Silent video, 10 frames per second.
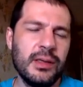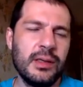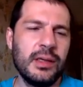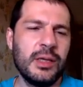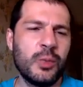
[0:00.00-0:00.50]

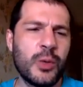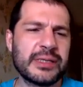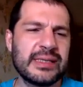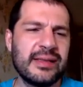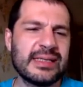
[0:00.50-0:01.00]
It
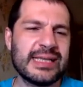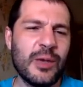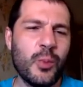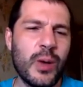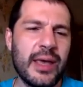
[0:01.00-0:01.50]
works in the
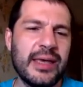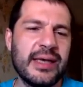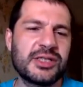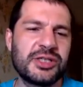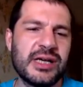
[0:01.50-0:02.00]
same way
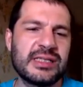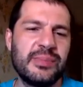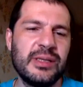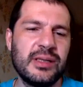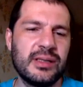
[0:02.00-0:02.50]
as
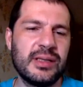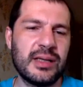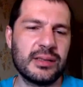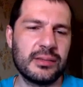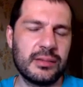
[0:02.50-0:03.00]

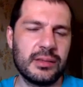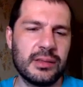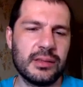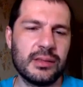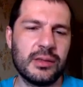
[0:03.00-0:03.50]
jasmine-done
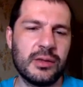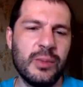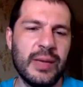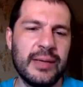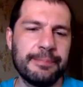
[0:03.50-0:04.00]

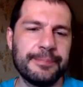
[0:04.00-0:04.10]
callback,